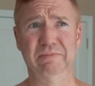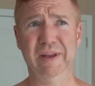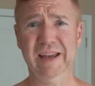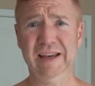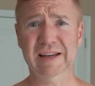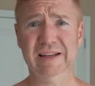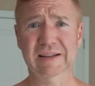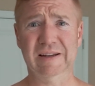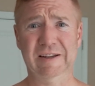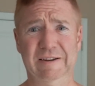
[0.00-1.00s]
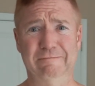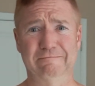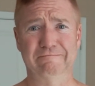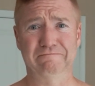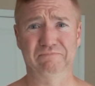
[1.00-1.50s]
main
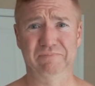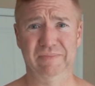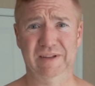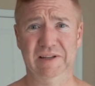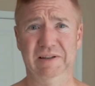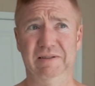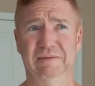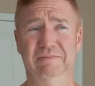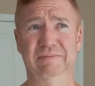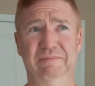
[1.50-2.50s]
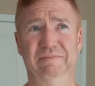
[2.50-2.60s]
um,